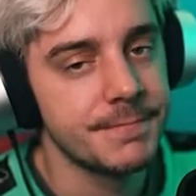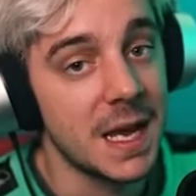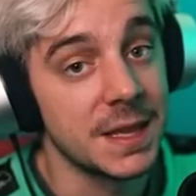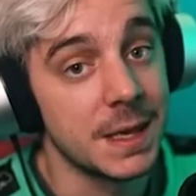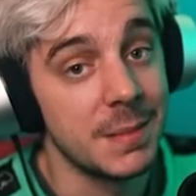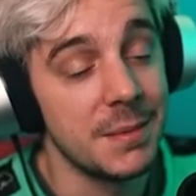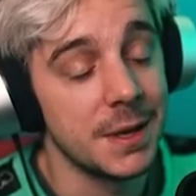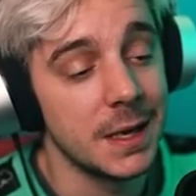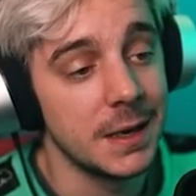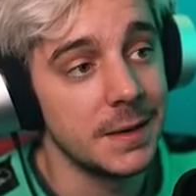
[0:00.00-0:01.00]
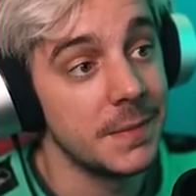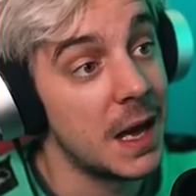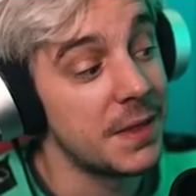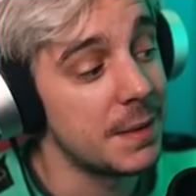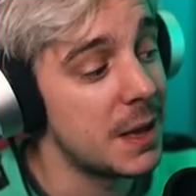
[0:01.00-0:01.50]
I thought maybe,
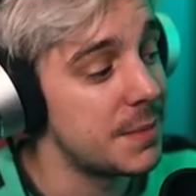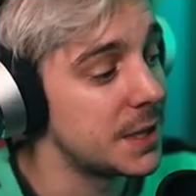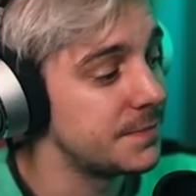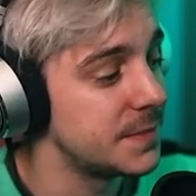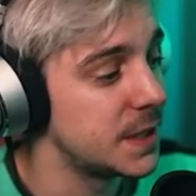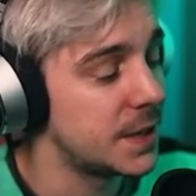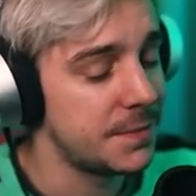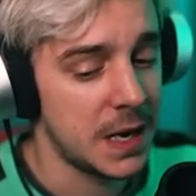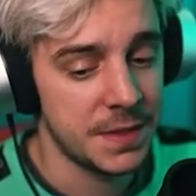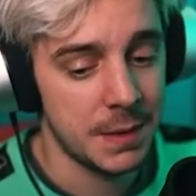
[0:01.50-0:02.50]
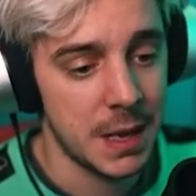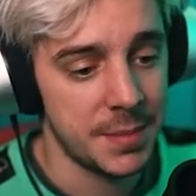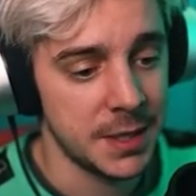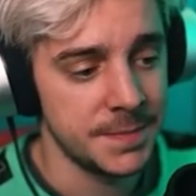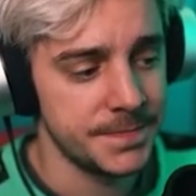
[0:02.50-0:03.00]
you know, I thought
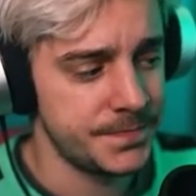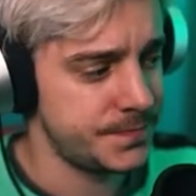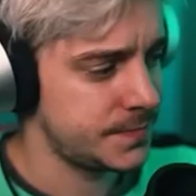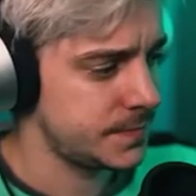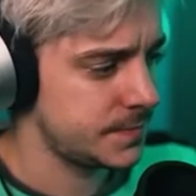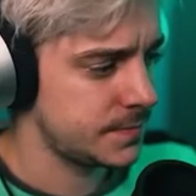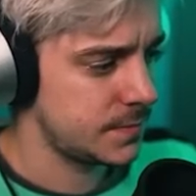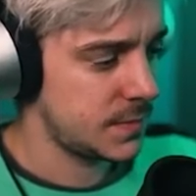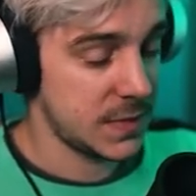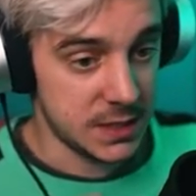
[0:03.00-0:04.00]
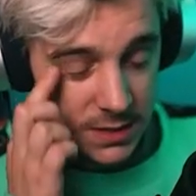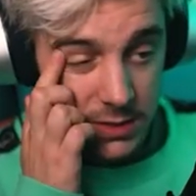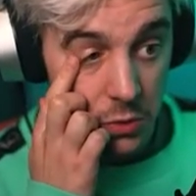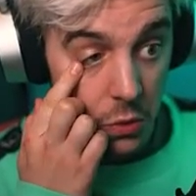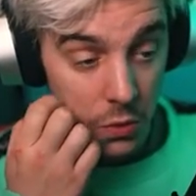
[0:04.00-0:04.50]
maybe. This is
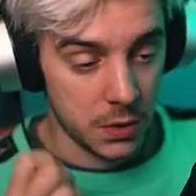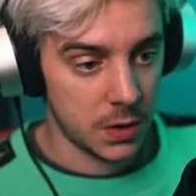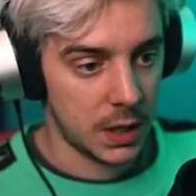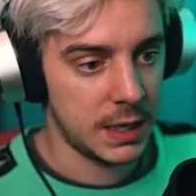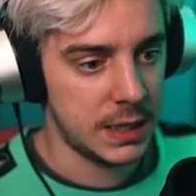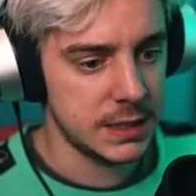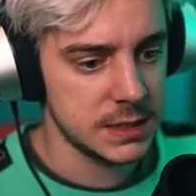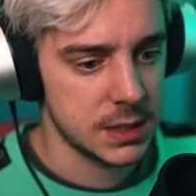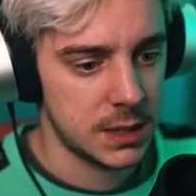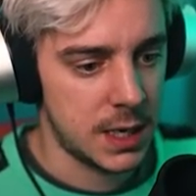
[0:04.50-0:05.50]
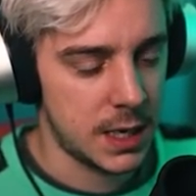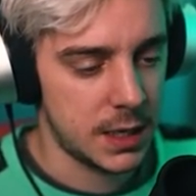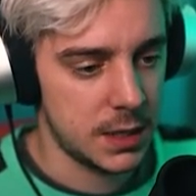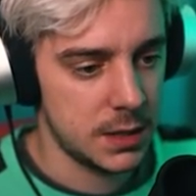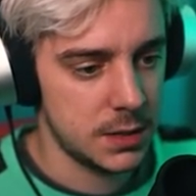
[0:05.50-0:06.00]
cool. I like this a lot.
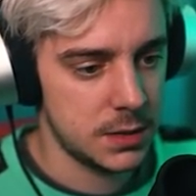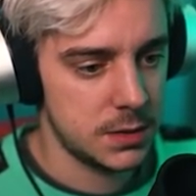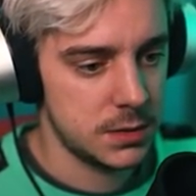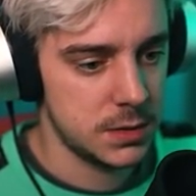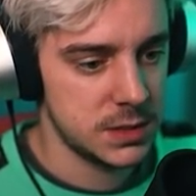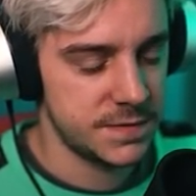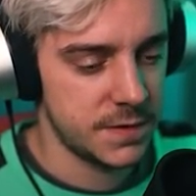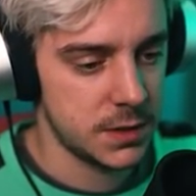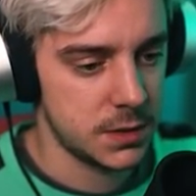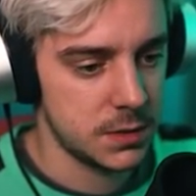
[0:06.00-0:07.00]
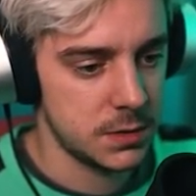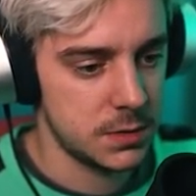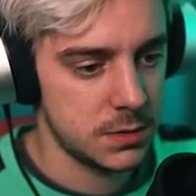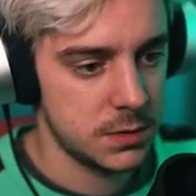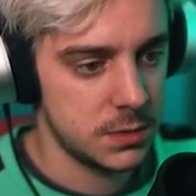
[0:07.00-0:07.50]
It's fun.
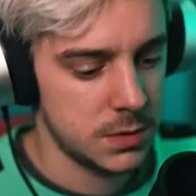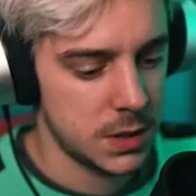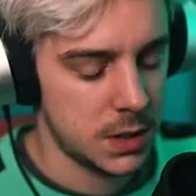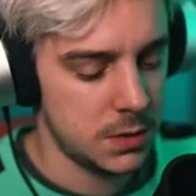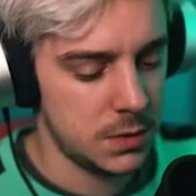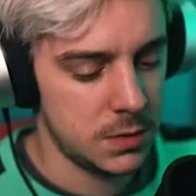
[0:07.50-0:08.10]
Hello?